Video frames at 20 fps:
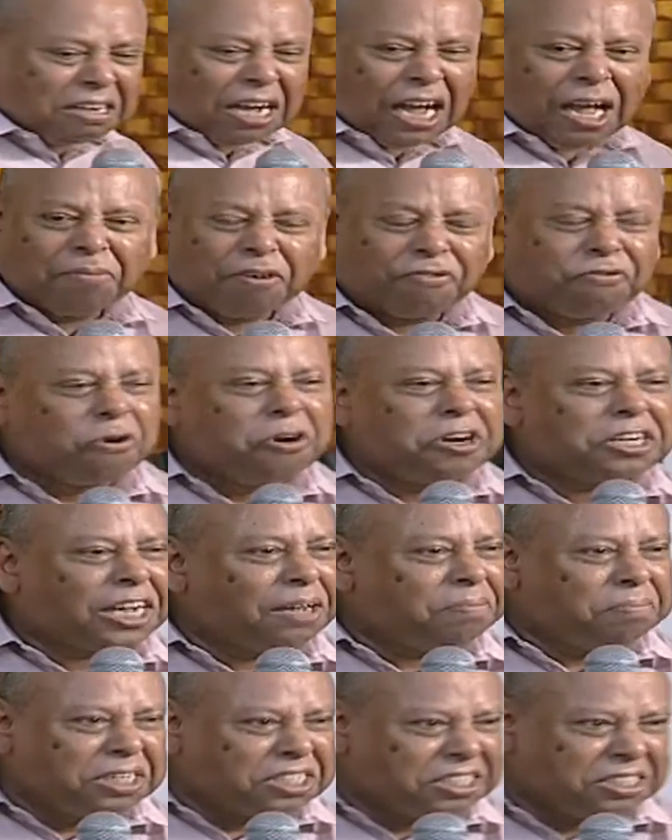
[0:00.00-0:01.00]
I'm a
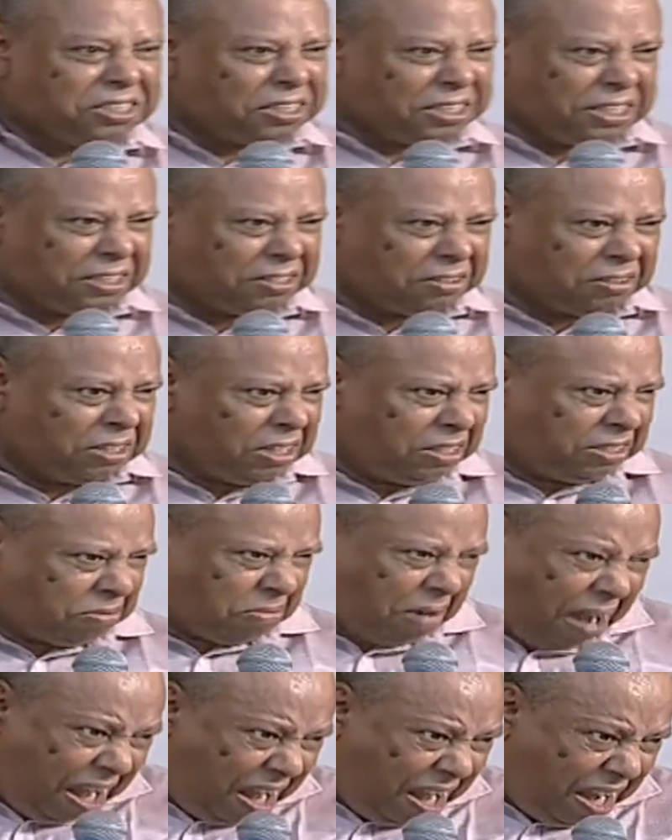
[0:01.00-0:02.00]
full-time missionary. You know? said,
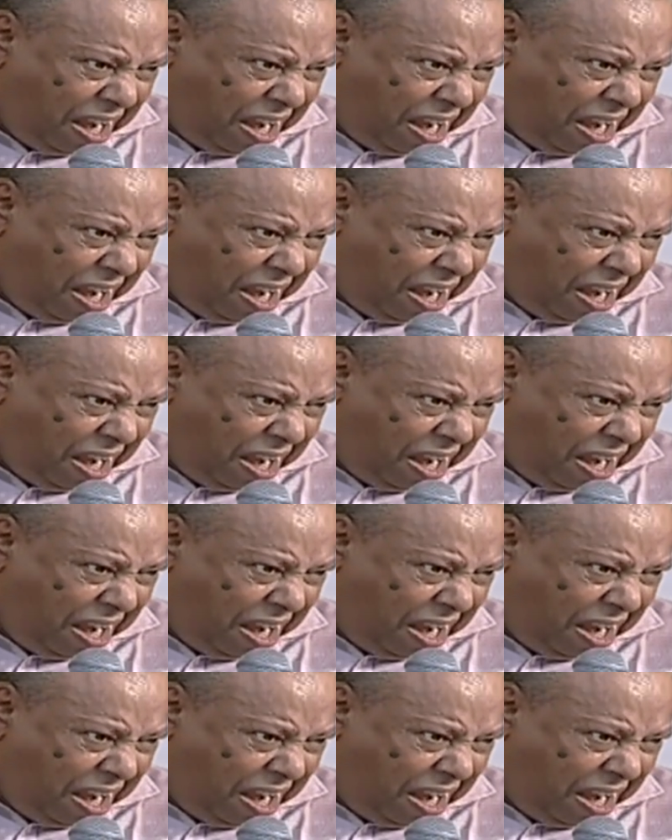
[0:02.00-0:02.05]
what?